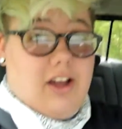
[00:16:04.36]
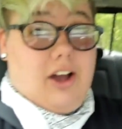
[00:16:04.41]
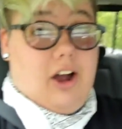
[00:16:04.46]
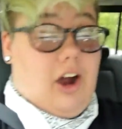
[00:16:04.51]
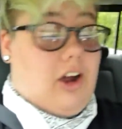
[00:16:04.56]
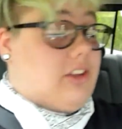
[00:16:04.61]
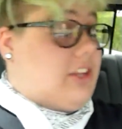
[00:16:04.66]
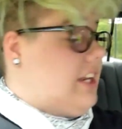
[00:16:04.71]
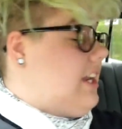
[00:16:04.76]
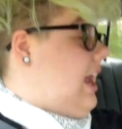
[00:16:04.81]
reading.
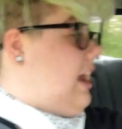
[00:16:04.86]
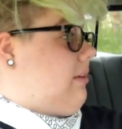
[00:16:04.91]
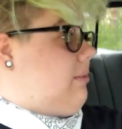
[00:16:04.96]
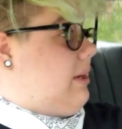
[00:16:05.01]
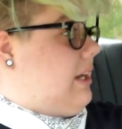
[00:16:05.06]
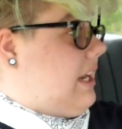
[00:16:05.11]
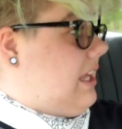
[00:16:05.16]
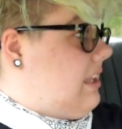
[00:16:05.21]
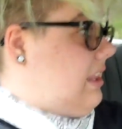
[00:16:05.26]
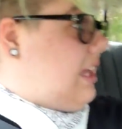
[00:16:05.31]
Are they glasses. not
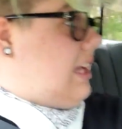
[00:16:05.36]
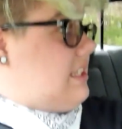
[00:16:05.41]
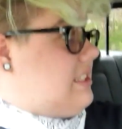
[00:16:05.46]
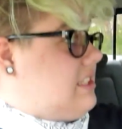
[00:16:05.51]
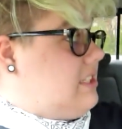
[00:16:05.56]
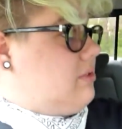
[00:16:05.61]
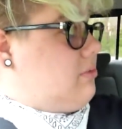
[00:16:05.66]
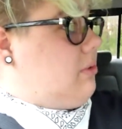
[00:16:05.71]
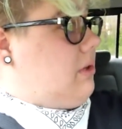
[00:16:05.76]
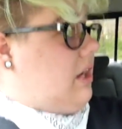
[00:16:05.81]
reading
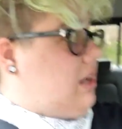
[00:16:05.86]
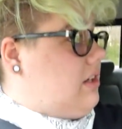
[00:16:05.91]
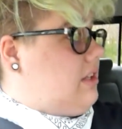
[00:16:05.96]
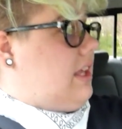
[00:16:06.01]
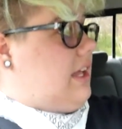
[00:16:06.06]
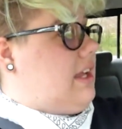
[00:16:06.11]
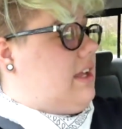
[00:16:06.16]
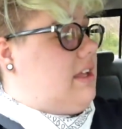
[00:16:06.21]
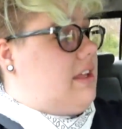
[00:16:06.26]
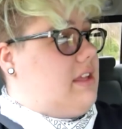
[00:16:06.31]
glasses? They're from
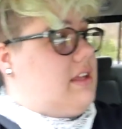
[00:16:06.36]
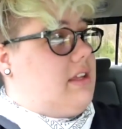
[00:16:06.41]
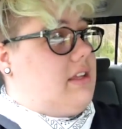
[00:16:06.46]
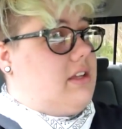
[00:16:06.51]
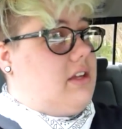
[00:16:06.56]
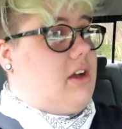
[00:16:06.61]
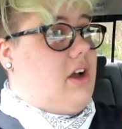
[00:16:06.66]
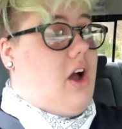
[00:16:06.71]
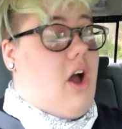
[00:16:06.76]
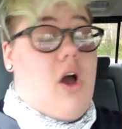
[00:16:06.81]
distance.
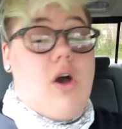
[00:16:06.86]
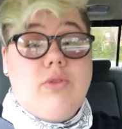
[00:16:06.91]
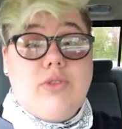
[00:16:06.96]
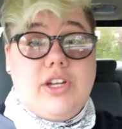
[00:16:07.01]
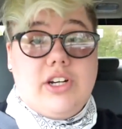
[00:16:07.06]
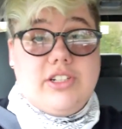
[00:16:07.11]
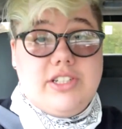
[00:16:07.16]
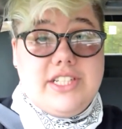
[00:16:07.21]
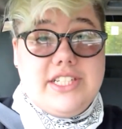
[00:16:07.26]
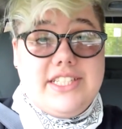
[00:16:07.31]
Oh,
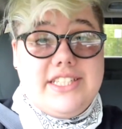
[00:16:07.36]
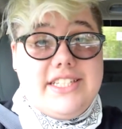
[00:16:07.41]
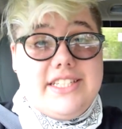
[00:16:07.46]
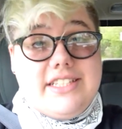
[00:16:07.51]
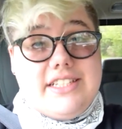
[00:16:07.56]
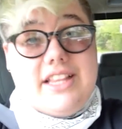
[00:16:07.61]
they're distance